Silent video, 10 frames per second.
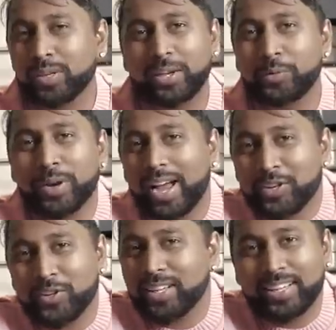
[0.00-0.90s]
are you
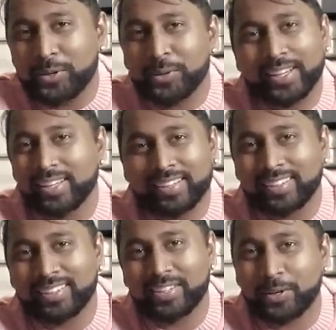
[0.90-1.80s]
actually doing,
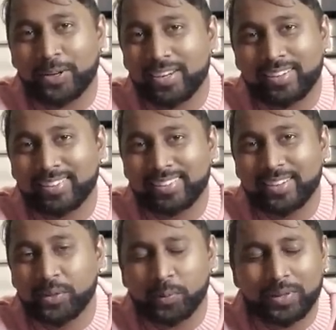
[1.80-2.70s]
sir?
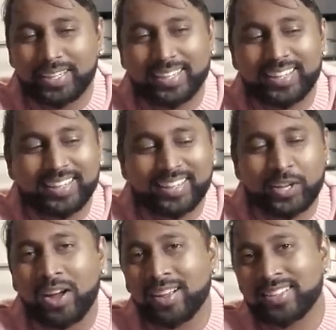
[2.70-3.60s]
What in
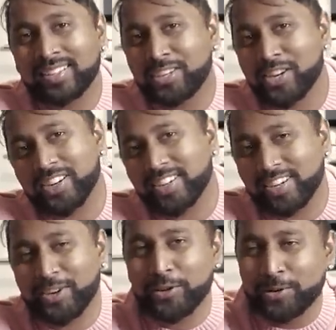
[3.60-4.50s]
God's church
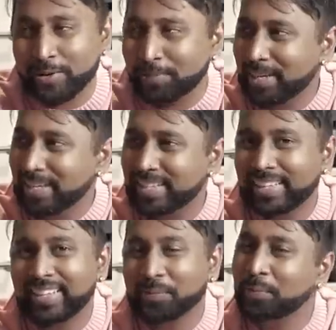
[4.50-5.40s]
are you doing? What
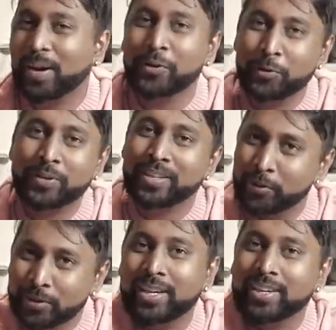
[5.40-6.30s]
are you? Do you
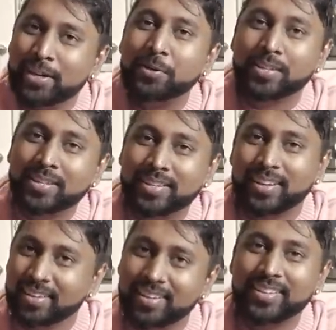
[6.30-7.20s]
need notes
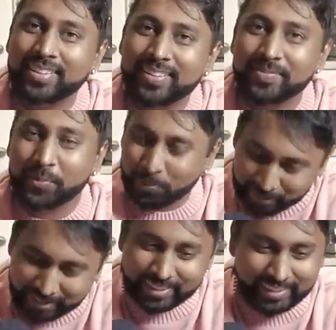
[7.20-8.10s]
on this?
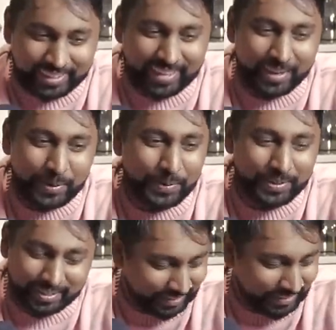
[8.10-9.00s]
Really, I
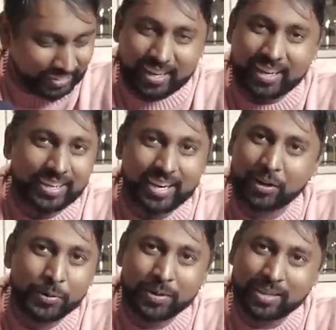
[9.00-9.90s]

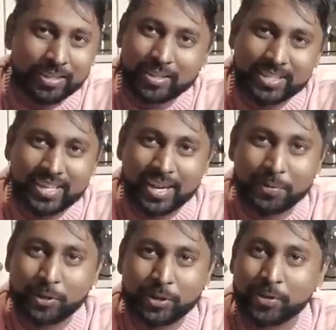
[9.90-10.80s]
don't understand
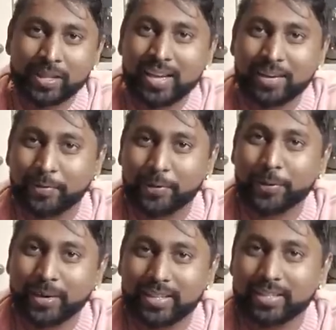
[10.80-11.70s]
what your line of
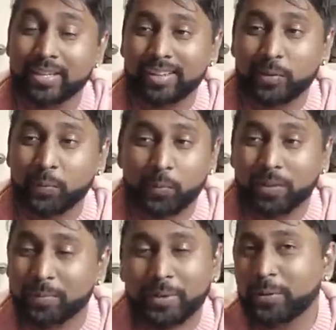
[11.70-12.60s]
thought is.
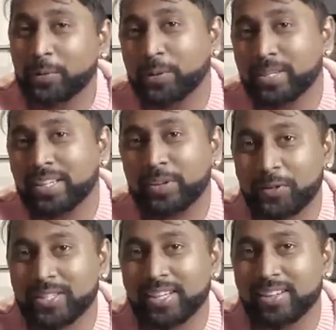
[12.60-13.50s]
What are you quizzing your
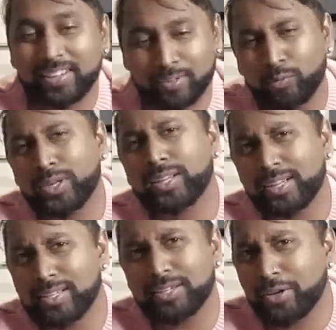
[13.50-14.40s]
son on,
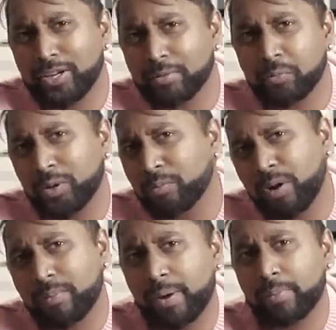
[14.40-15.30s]
really? So you
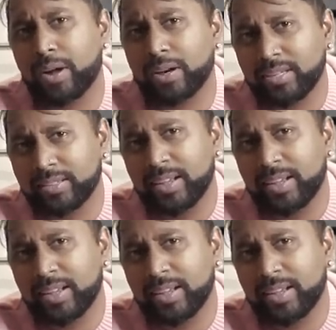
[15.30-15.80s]
rub up on it